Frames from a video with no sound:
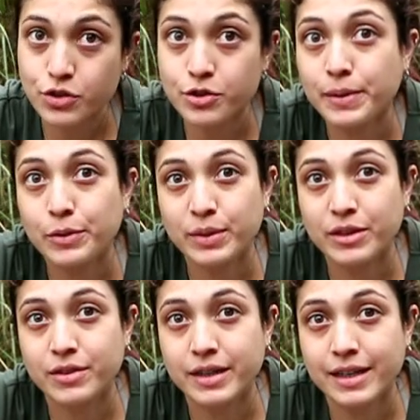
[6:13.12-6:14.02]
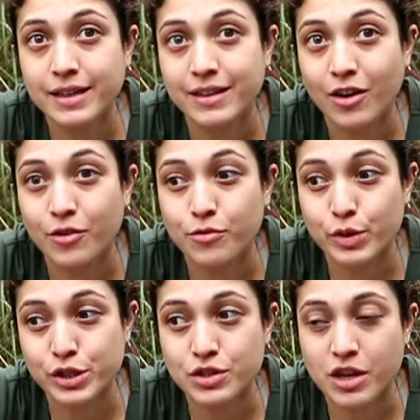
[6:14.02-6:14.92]
Do be wary of
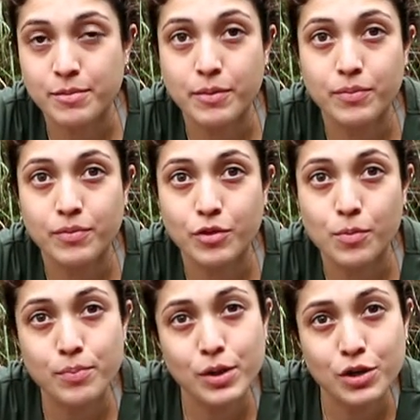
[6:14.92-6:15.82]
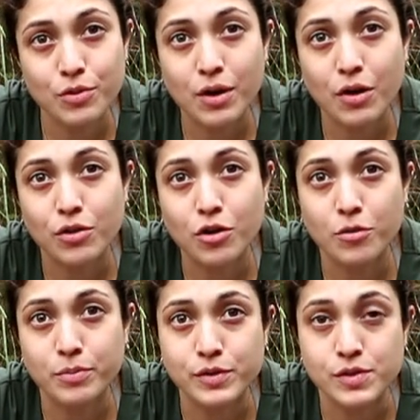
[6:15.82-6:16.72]
which type of manure or
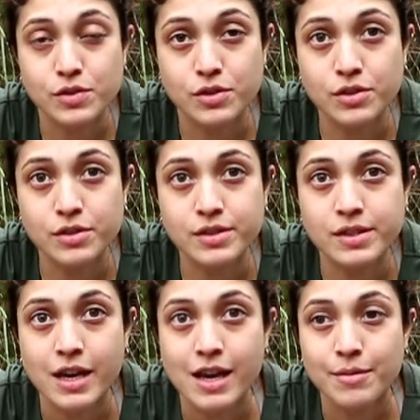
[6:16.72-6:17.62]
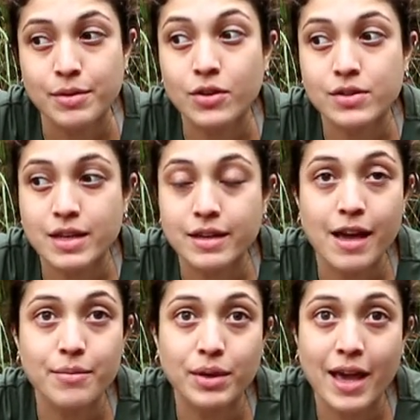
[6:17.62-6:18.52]
compost you use, because they
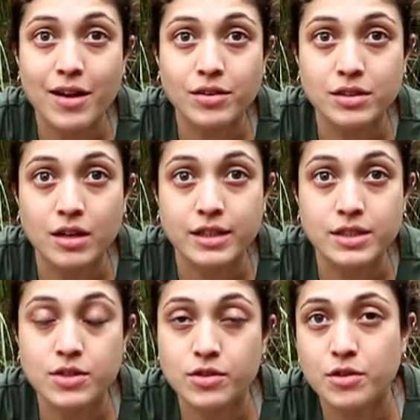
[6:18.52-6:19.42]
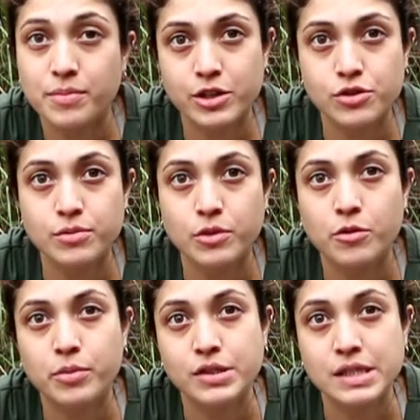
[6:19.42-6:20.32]
can be alkaline. So your mushroom
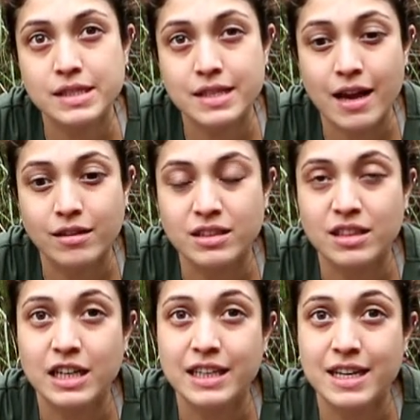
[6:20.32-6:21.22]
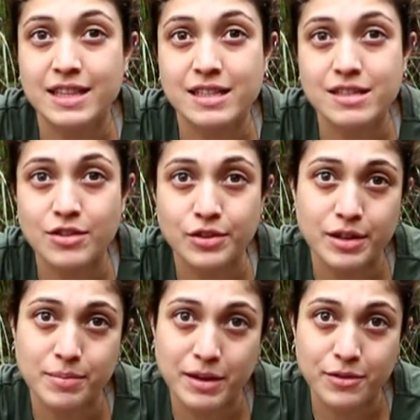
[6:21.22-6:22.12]
compost is alkaline, and that's not
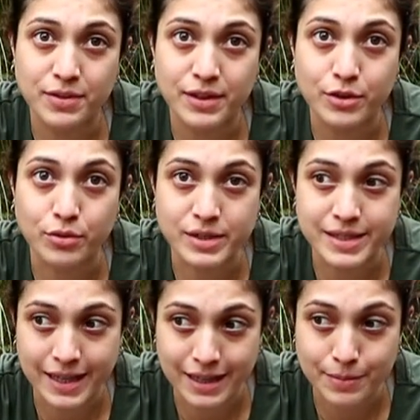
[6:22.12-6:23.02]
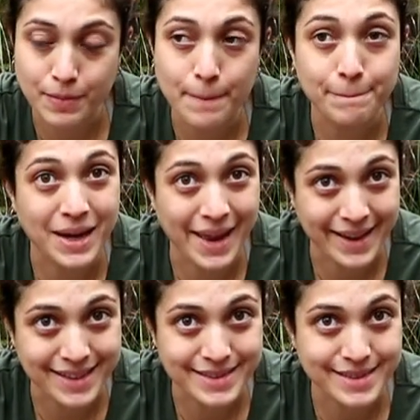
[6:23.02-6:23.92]
going to benefit your tea
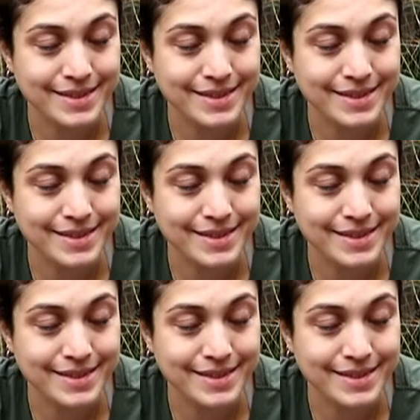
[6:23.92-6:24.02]
plant.